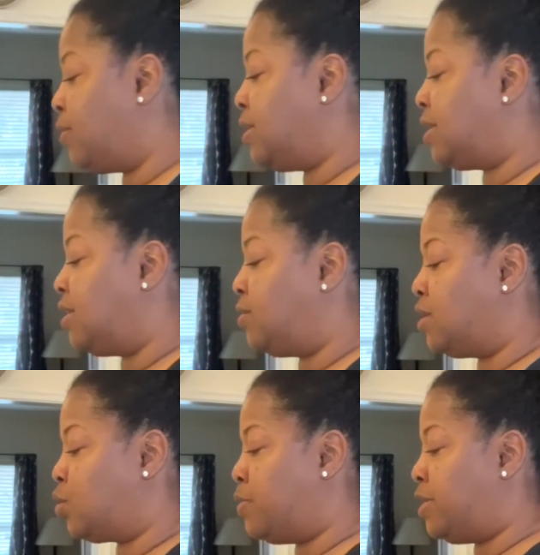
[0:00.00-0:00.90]
did I do this
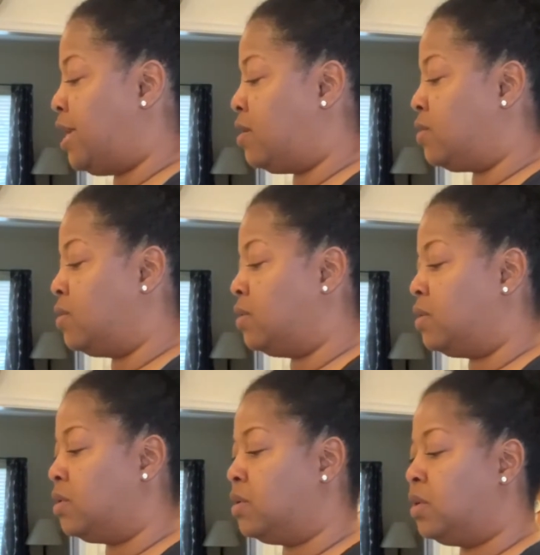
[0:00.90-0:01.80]
sweet potato?
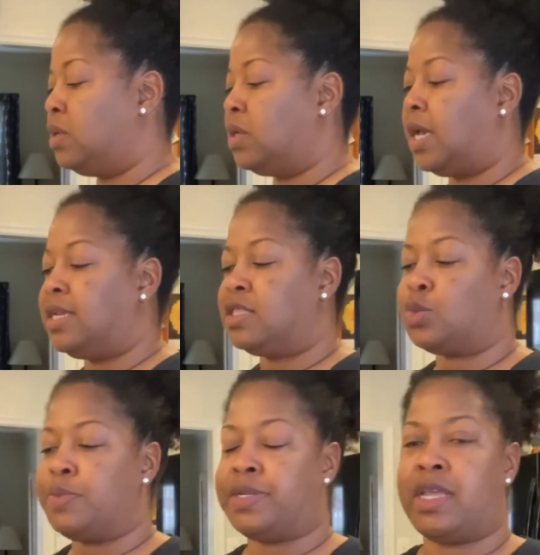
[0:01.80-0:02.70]
I did the sweet
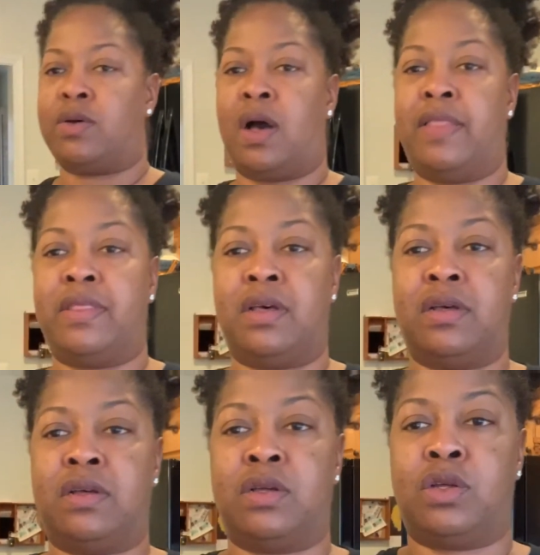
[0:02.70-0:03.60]
potato on the
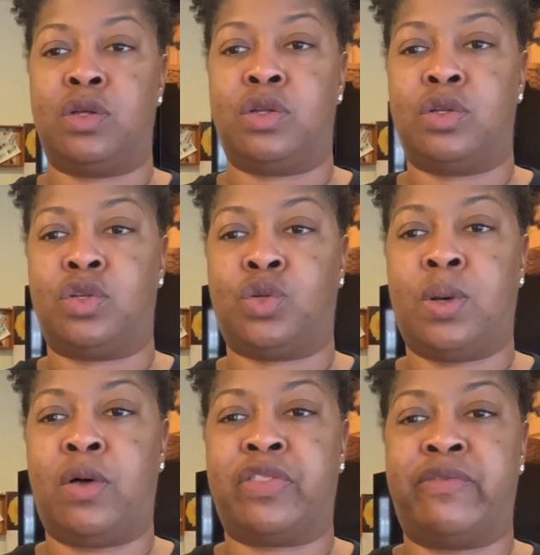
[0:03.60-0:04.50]

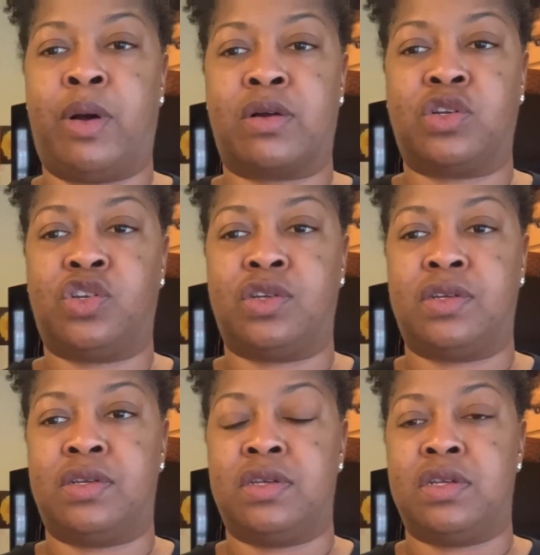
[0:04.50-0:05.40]
12th of March.
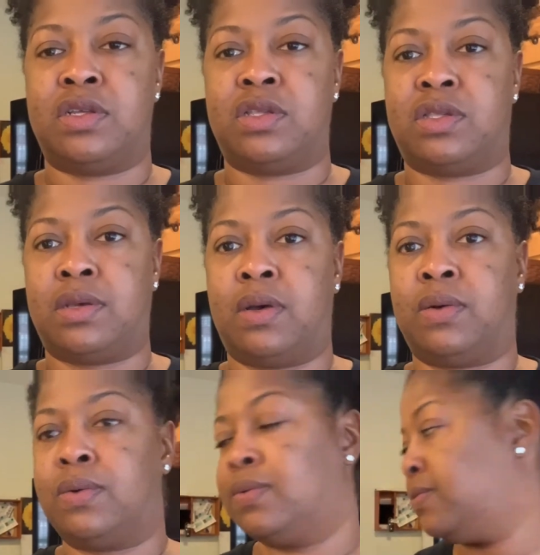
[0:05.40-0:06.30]
So